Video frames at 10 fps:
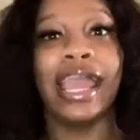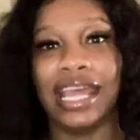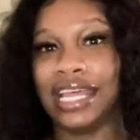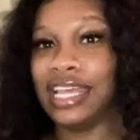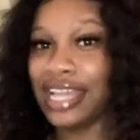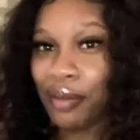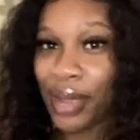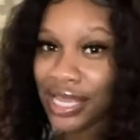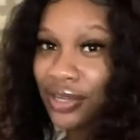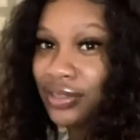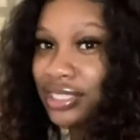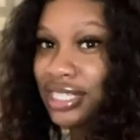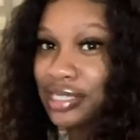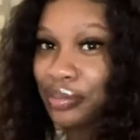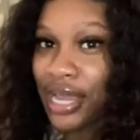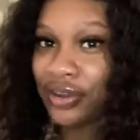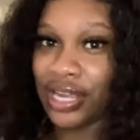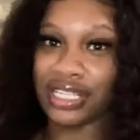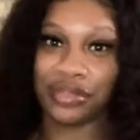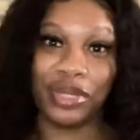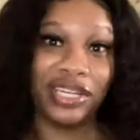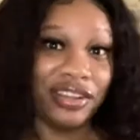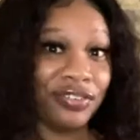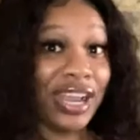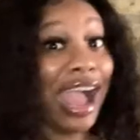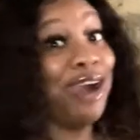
And y'all might notice that the background is a bit different.